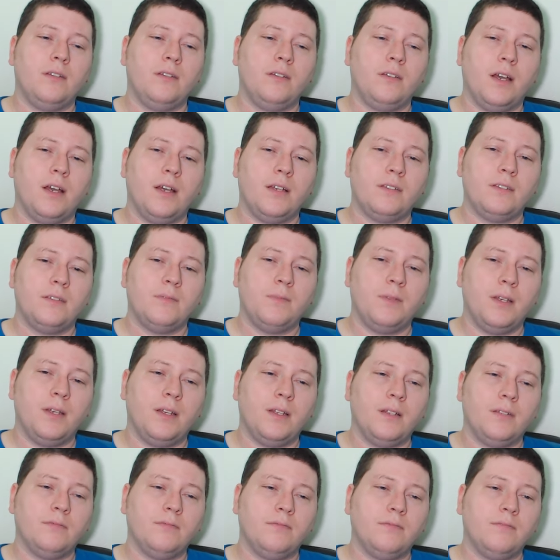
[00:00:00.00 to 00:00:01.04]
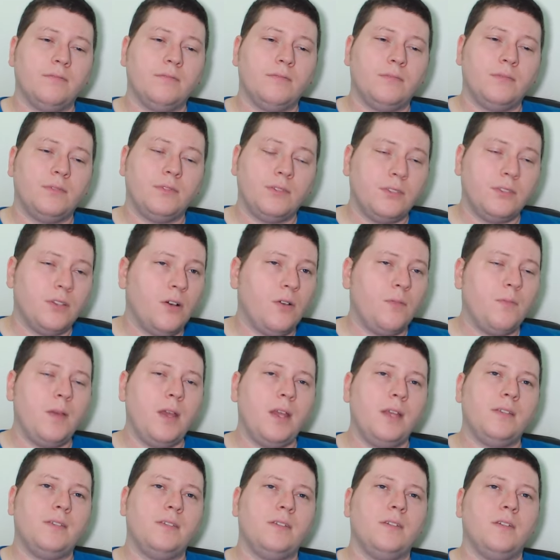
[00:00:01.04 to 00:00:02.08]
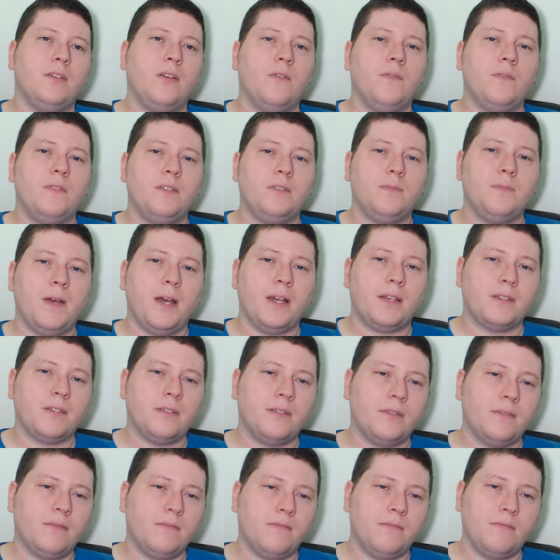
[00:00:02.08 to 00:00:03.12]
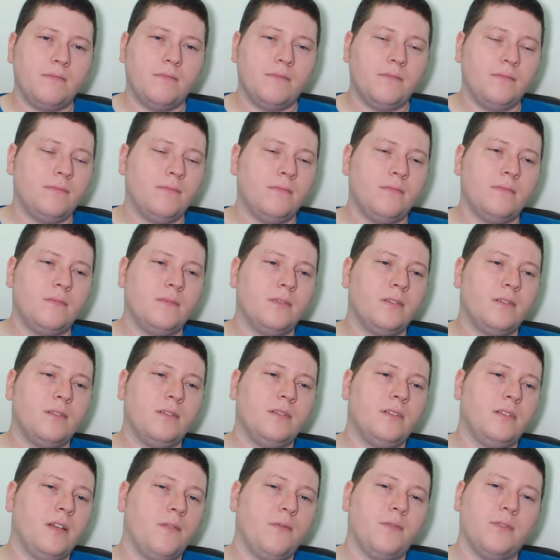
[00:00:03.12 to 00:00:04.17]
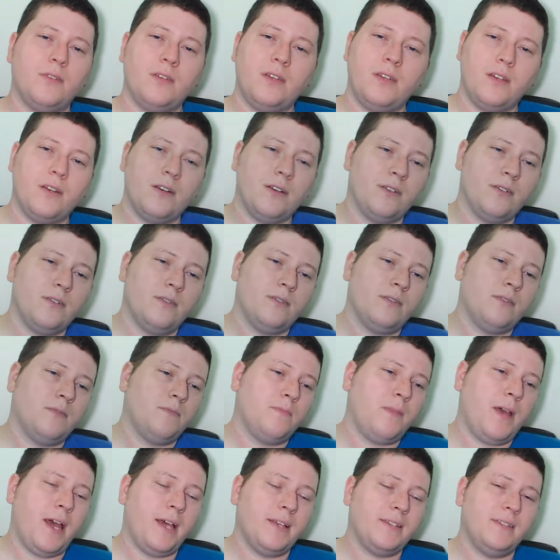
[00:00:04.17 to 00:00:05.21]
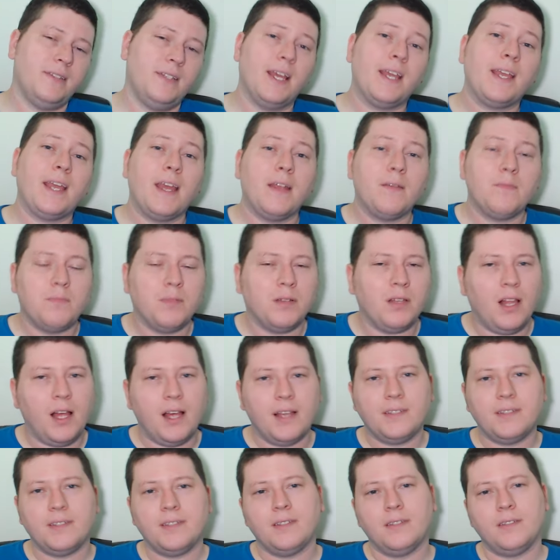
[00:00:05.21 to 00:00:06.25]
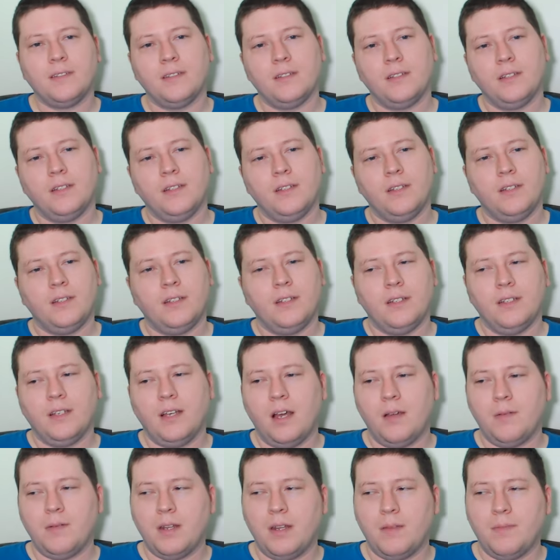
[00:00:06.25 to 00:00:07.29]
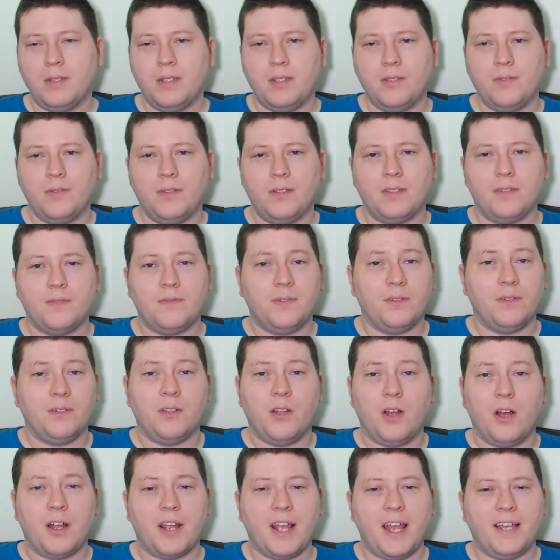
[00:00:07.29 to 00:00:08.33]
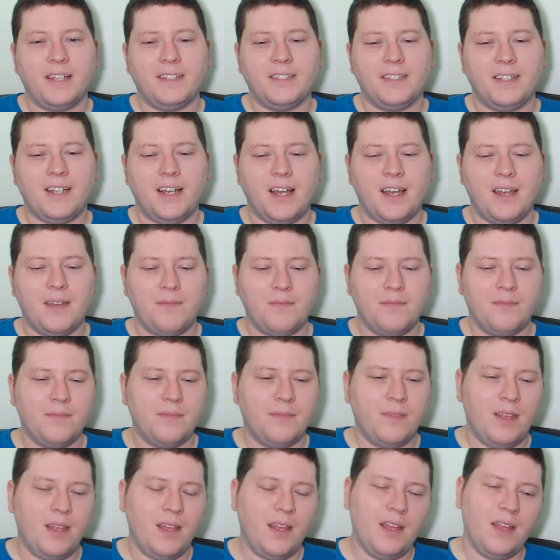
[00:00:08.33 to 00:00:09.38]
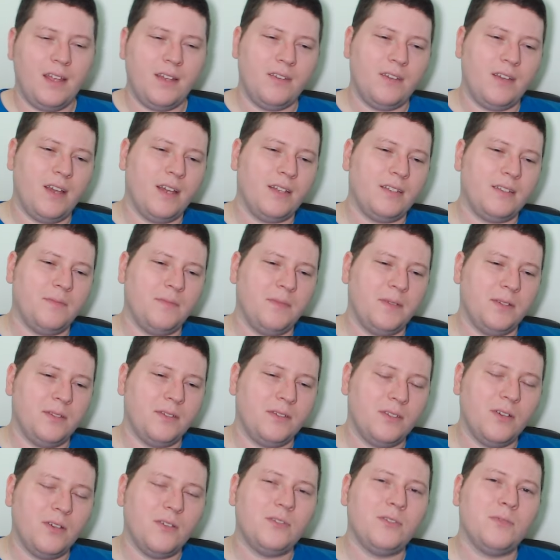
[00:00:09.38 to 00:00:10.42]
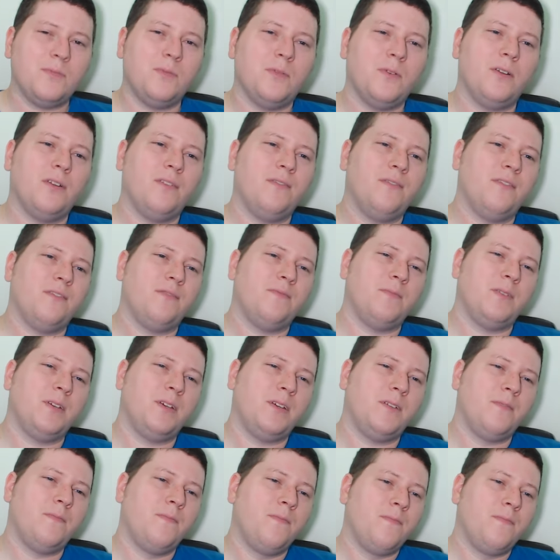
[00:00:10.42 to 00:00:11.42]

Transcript: You guys have been so amazing over these past several years, past decade plus. I mean, I've been doing this for a long ass time, and you guys have been so supportive of me.